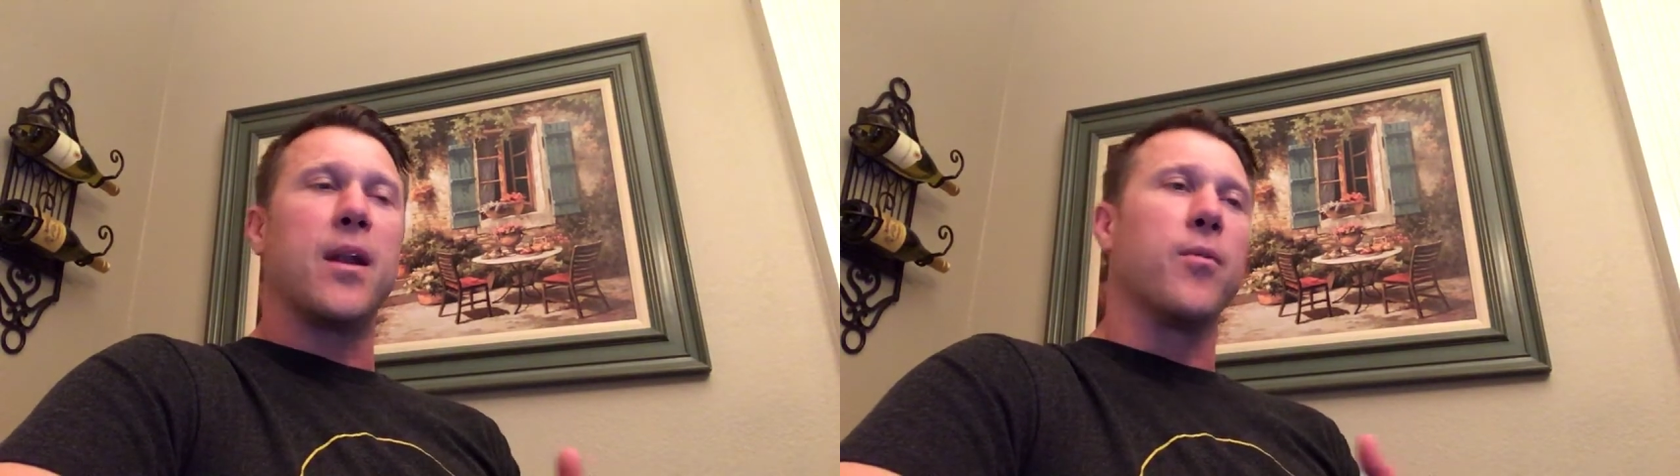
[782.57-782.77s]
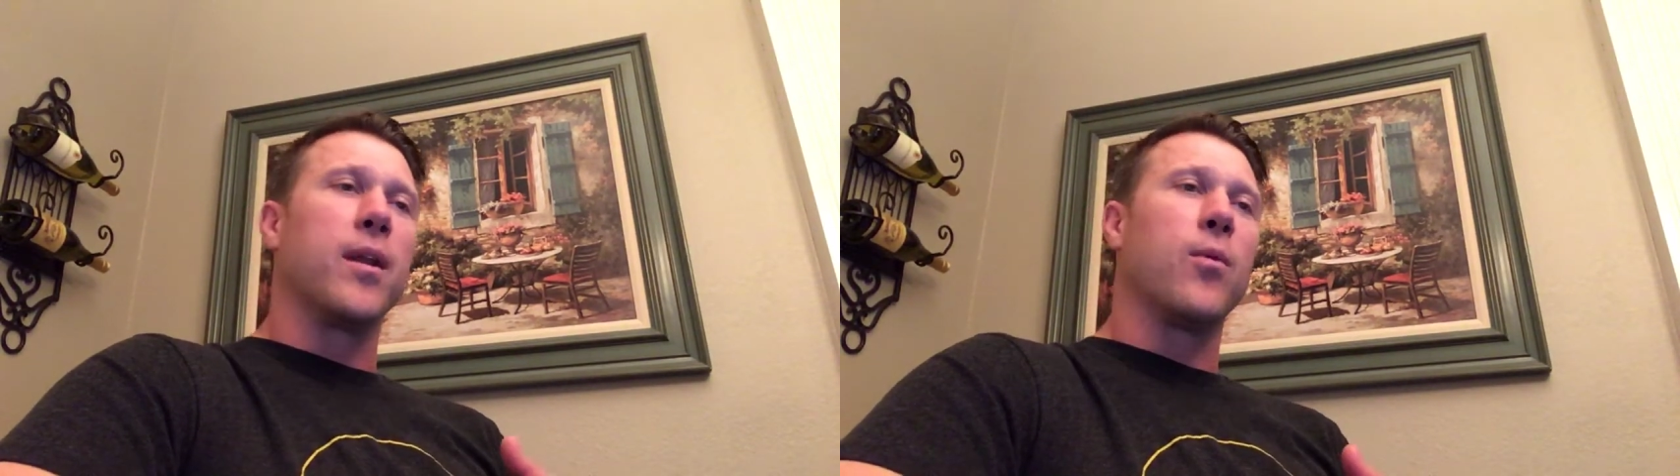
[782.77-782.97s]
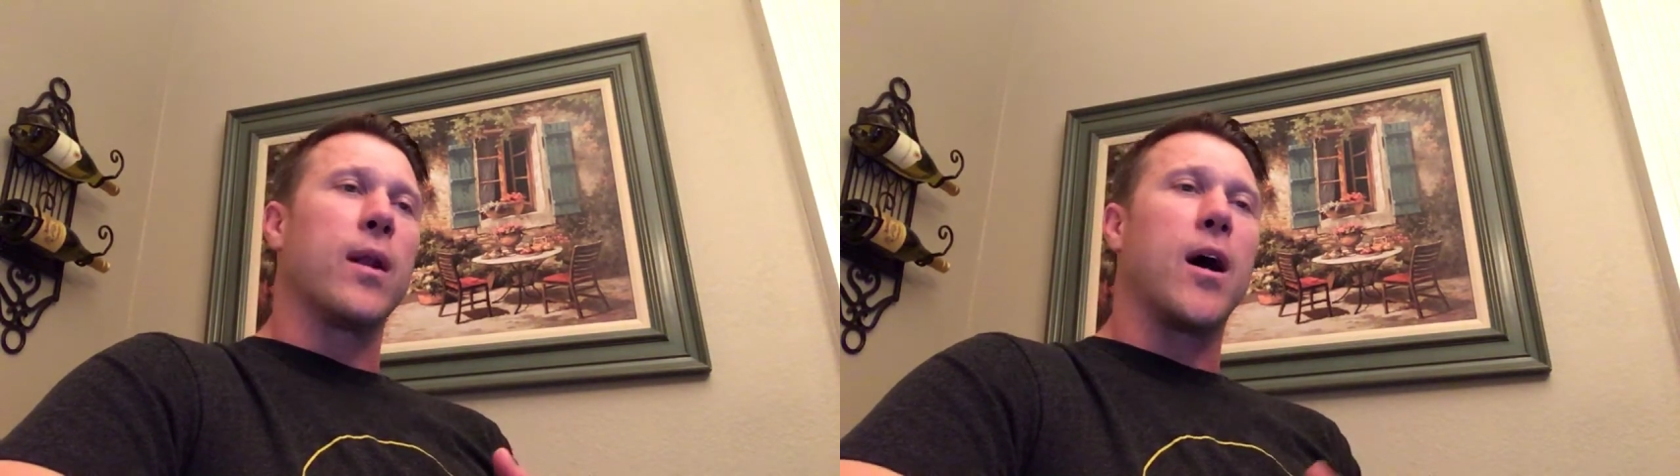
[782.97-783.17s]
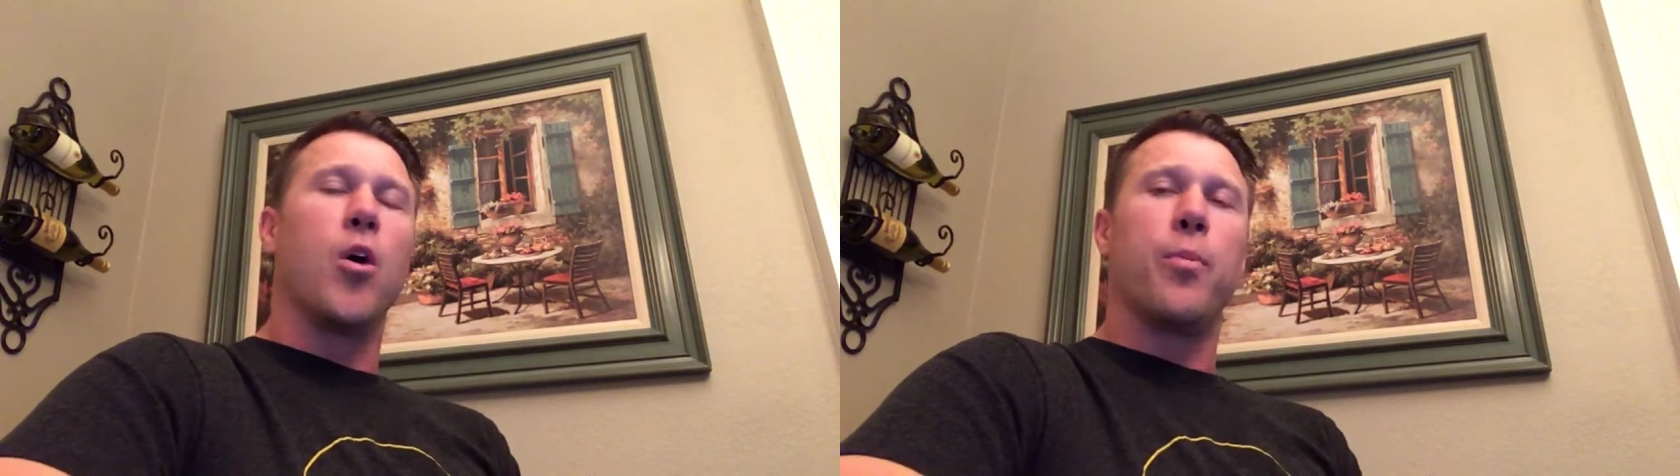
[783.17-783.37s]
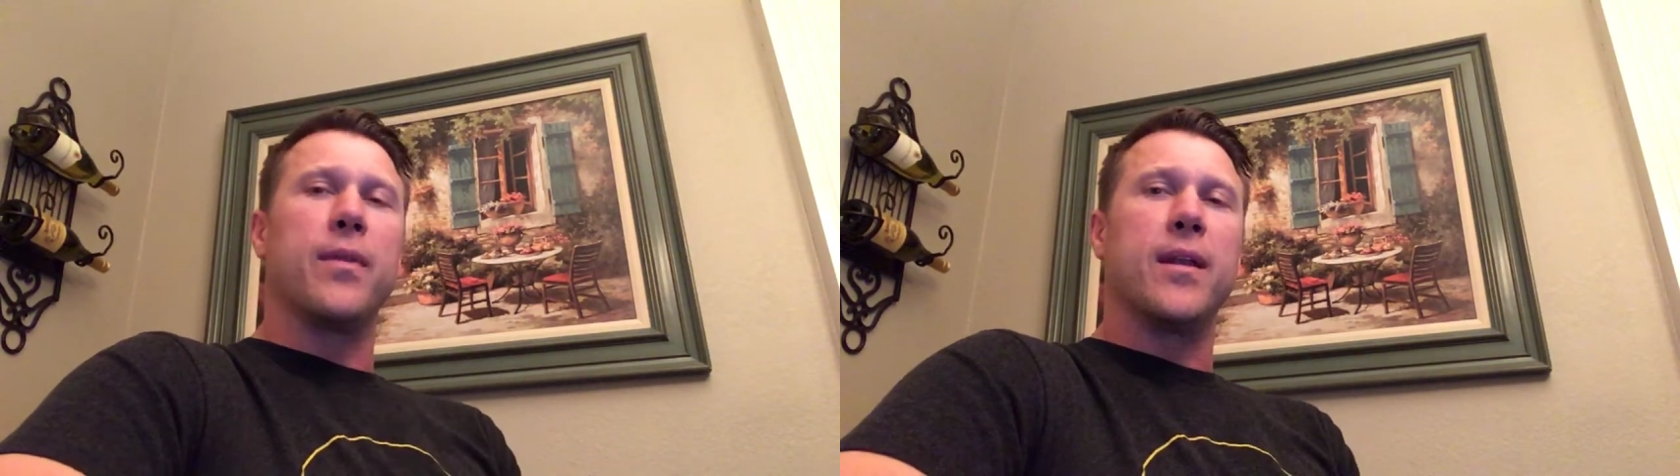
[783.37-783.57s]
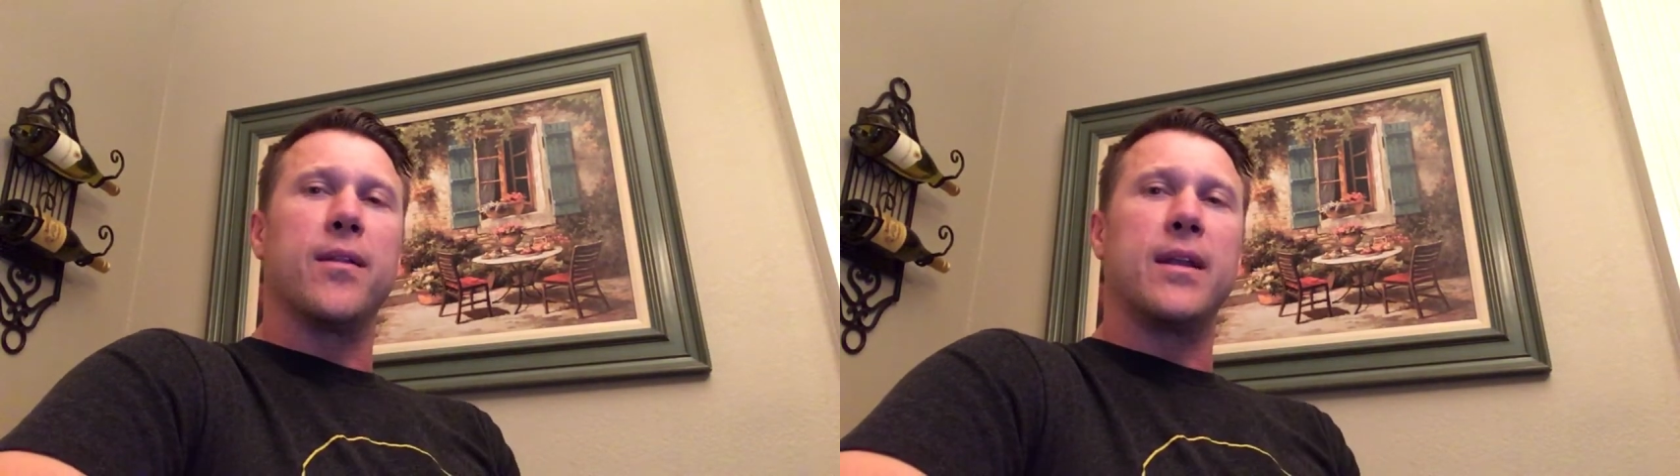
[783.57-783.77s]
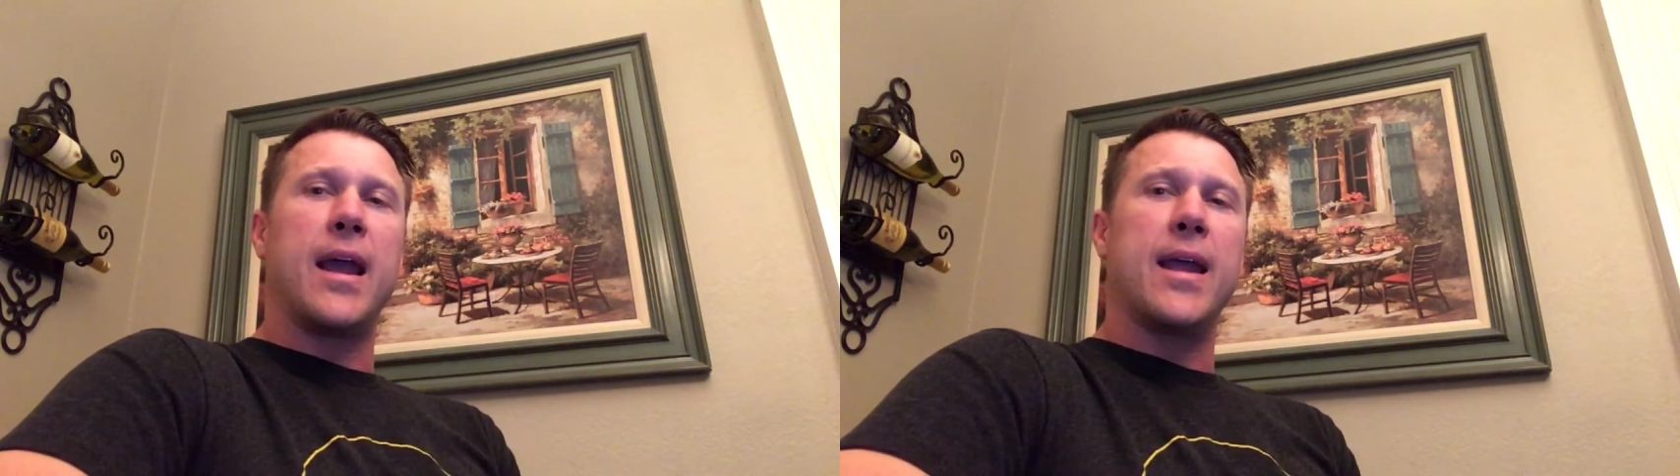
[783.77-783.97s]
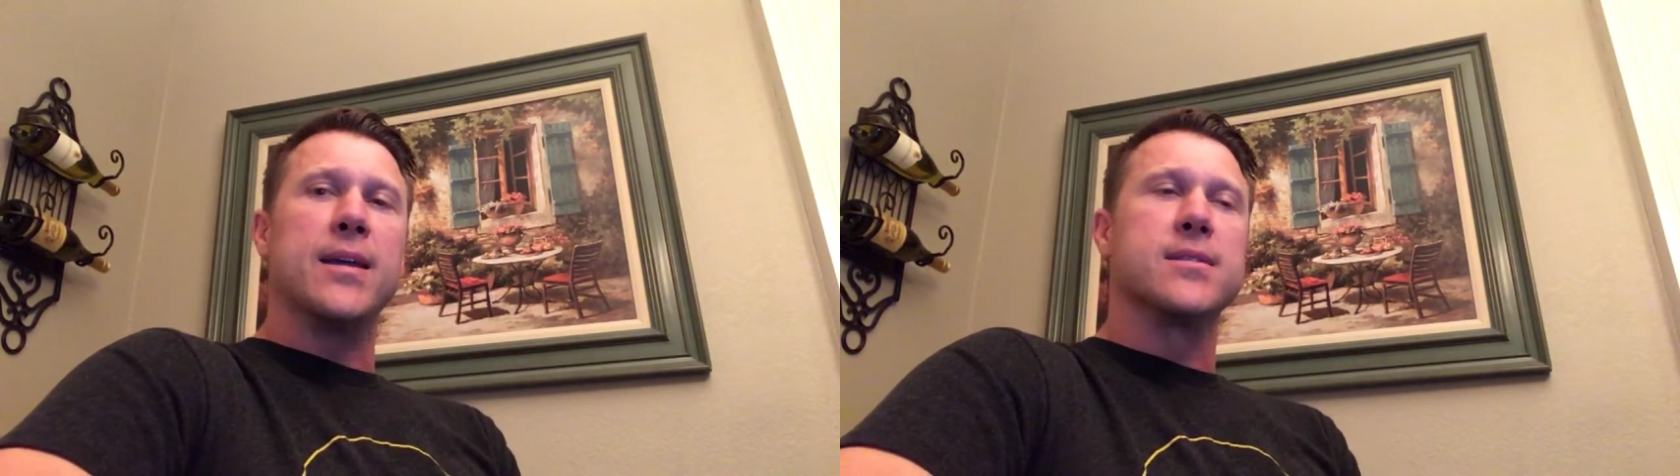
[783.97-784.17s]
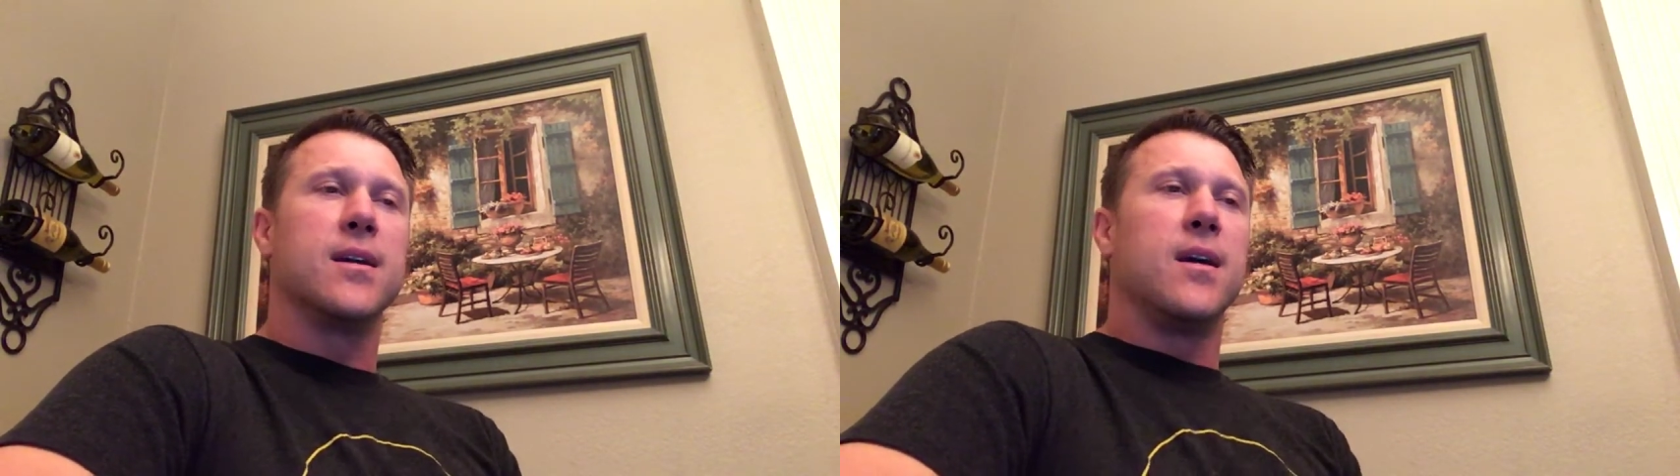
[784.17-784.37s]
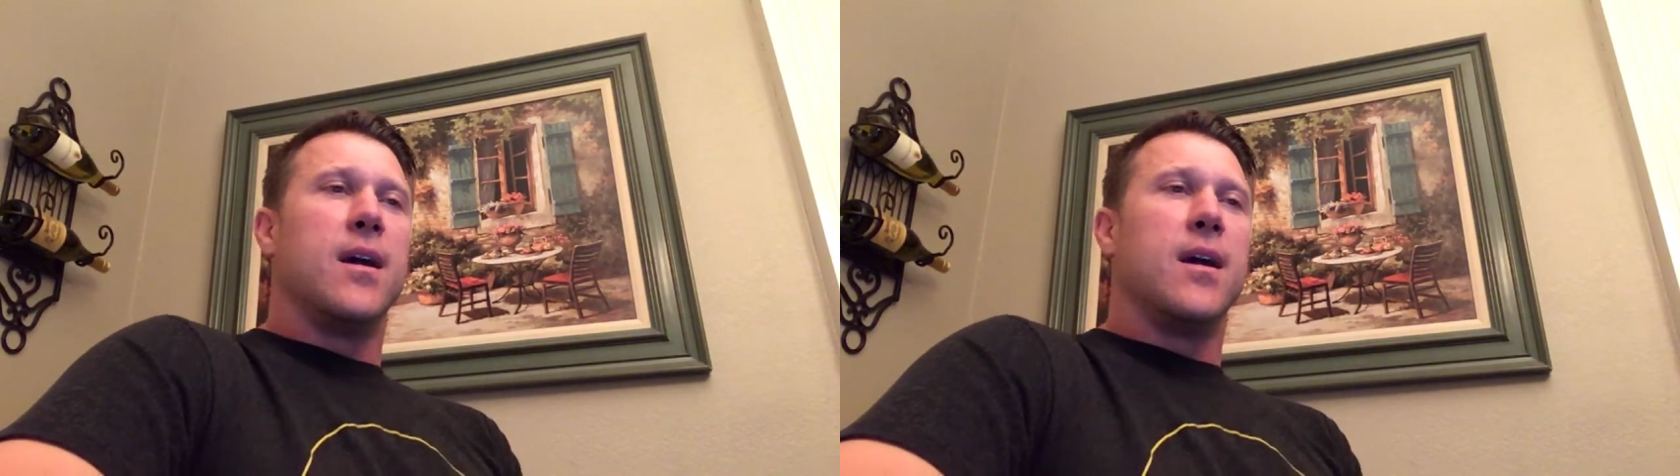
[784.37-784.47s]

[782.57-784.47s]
And really what I hope at the end of the day is